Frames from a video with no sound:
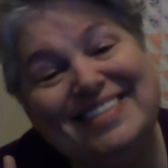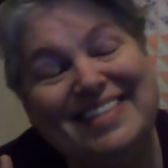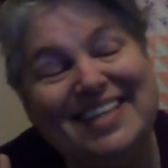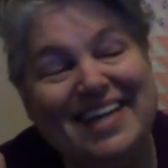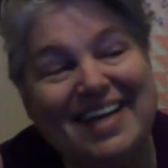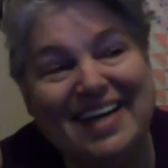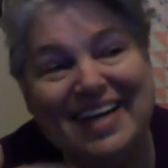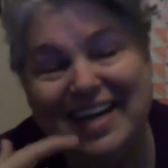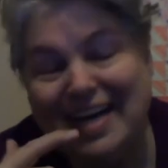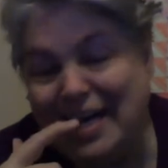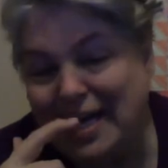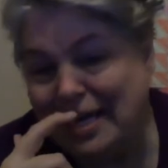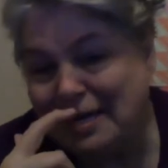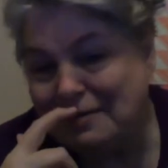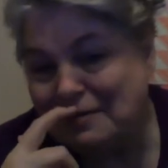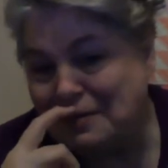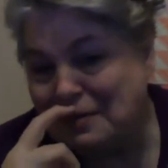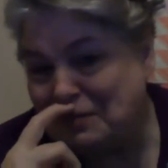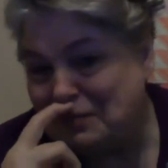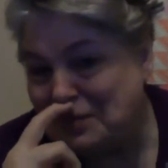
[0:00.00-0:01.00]
Yeah,
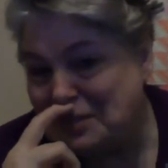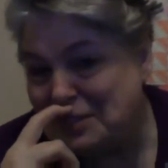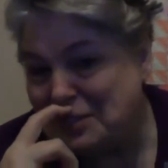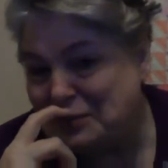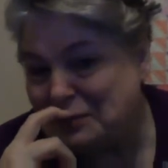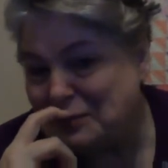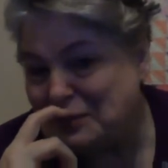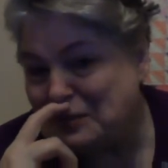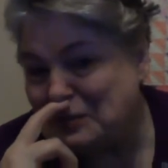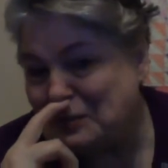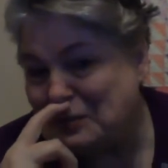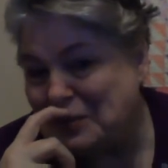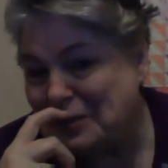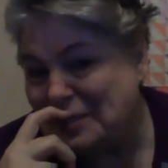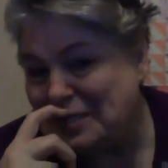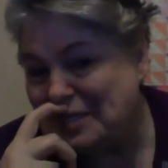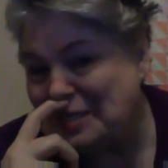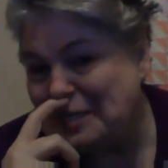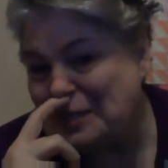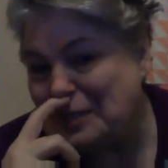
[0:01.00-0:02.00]
after I finish
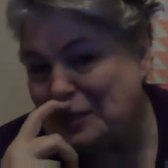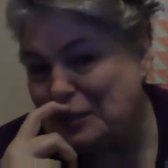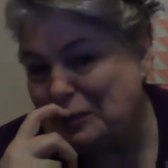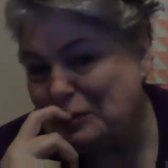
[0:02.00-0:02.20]
recording.